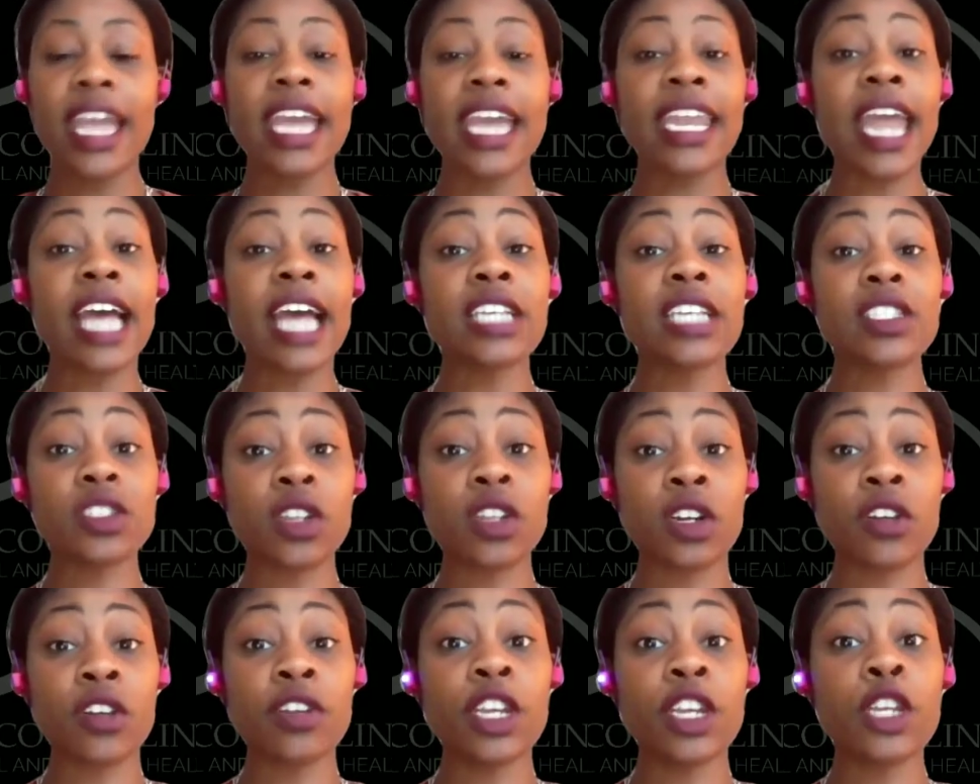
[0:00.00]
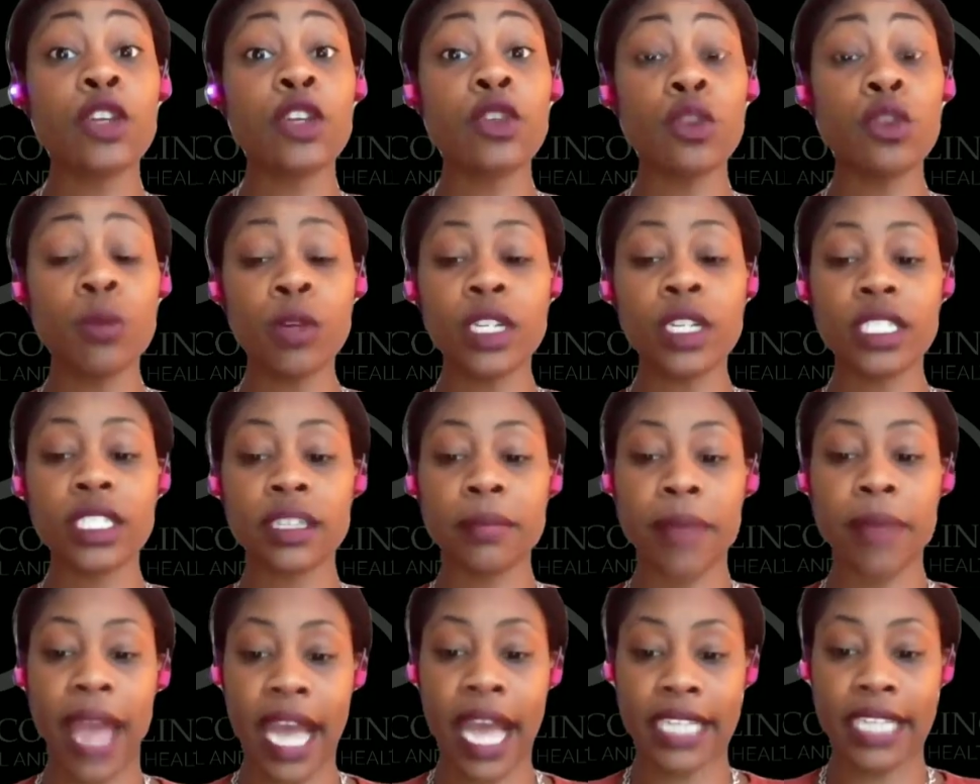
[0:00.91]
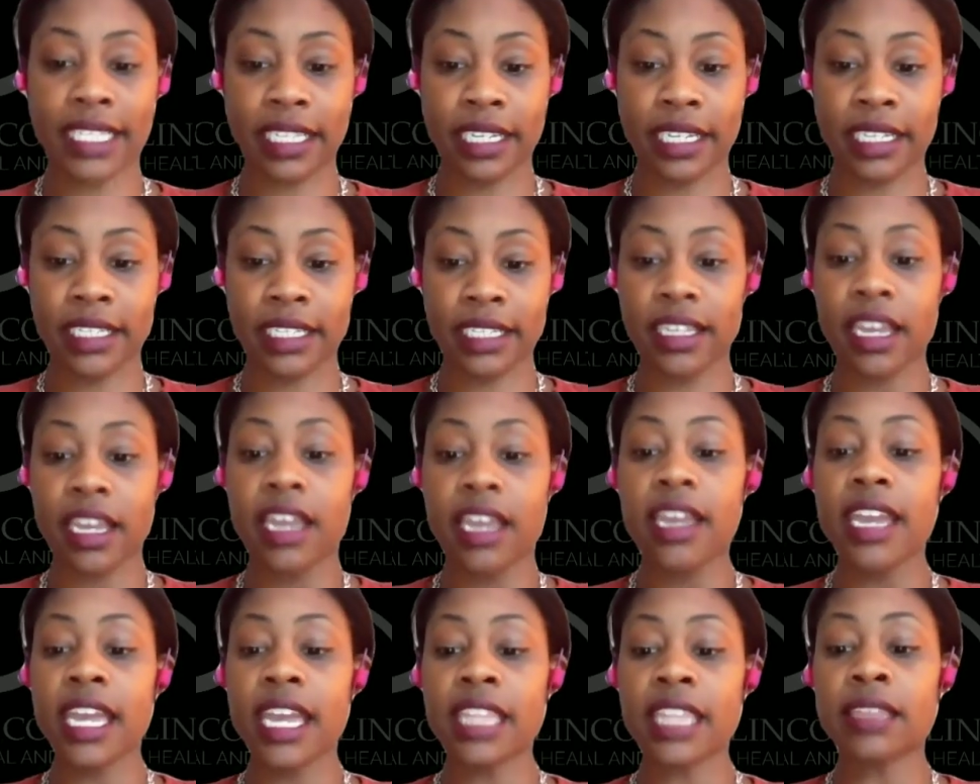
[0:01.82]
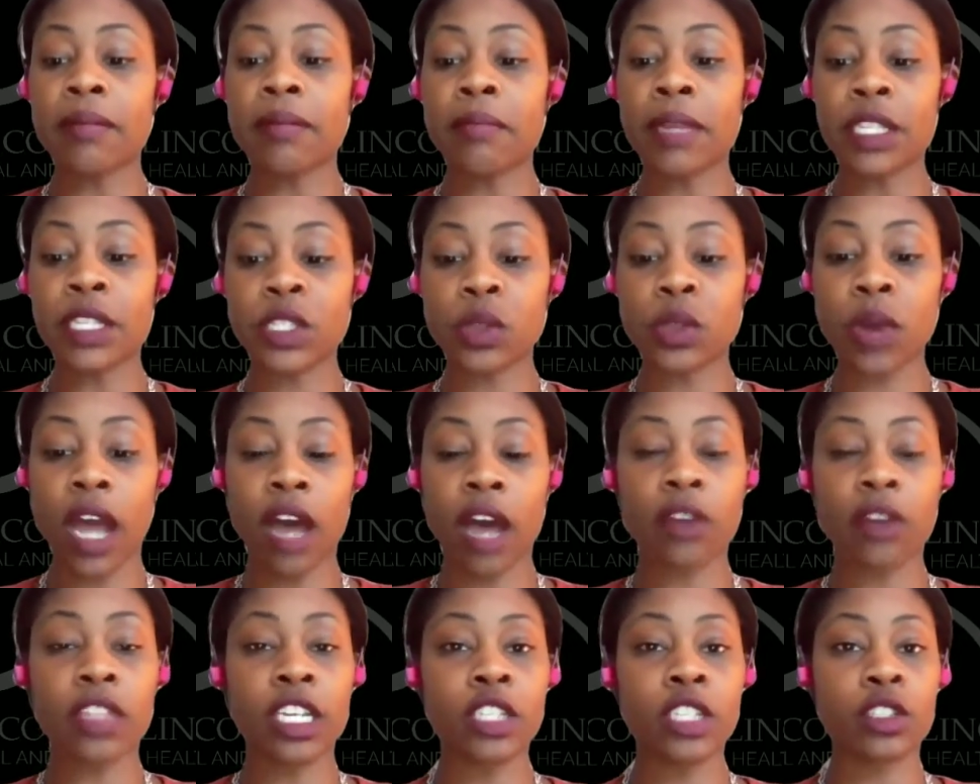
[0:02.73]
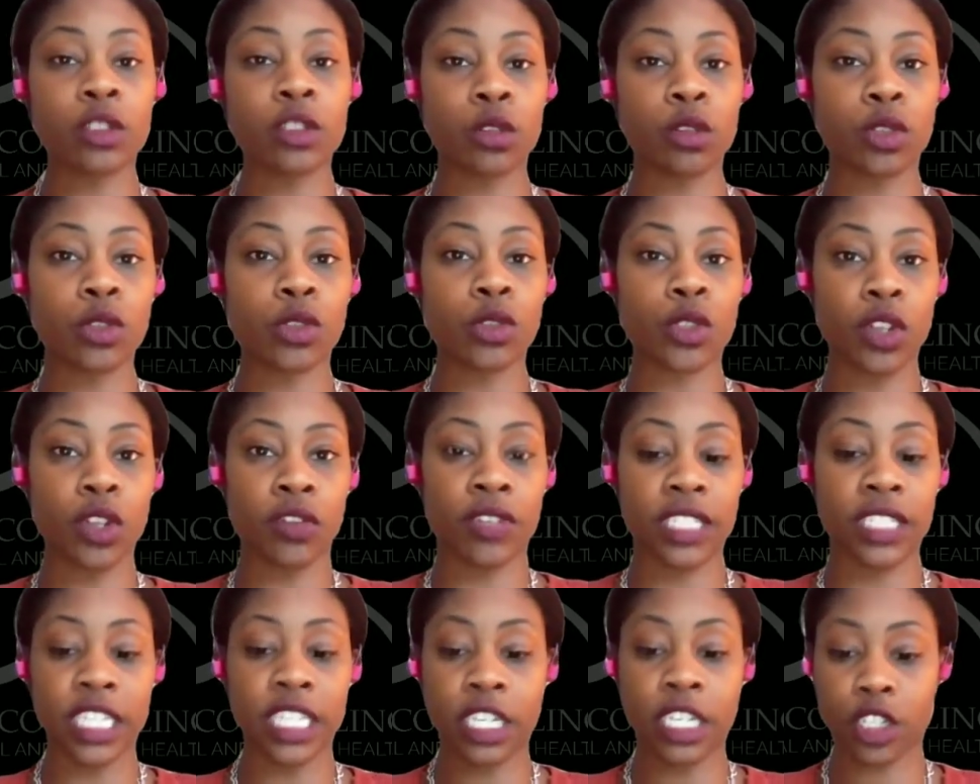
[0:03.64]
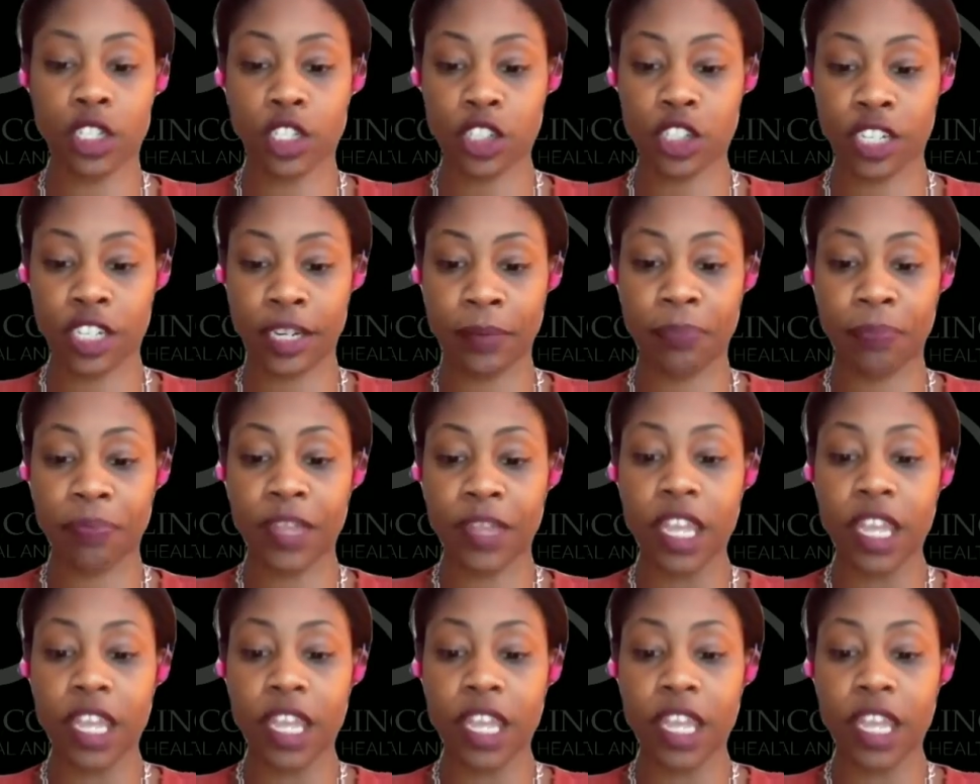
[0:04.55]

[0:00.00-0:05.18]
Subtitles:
and has served in numerous capacities in the mental health and social service industry.